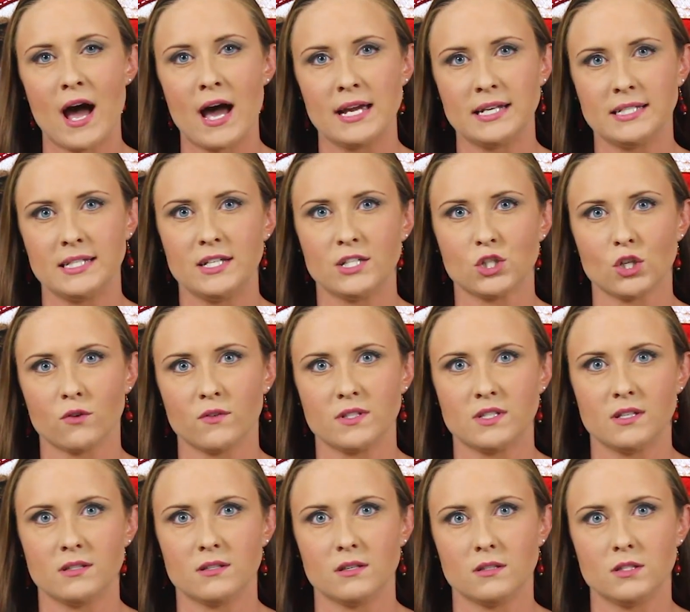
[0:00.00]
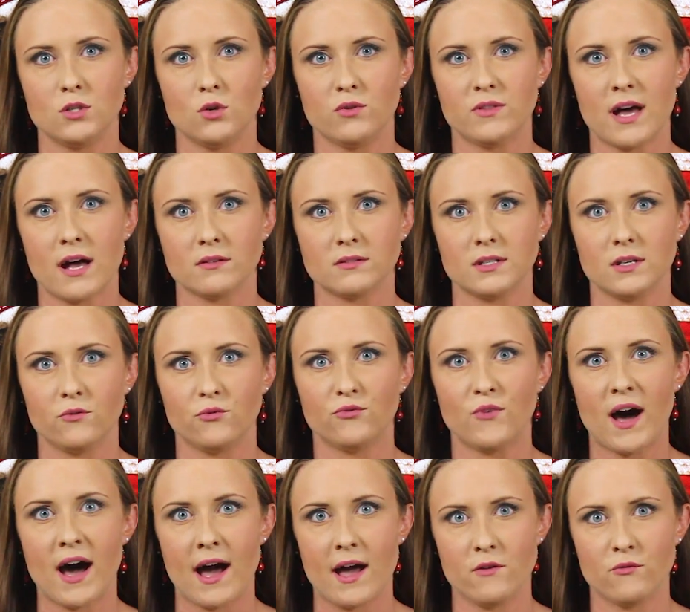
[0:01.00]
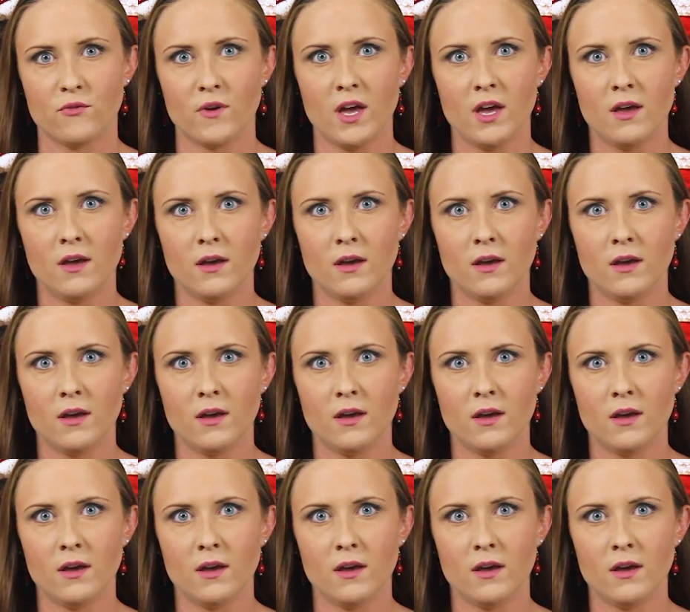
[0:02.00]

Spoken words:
IT services since 2005.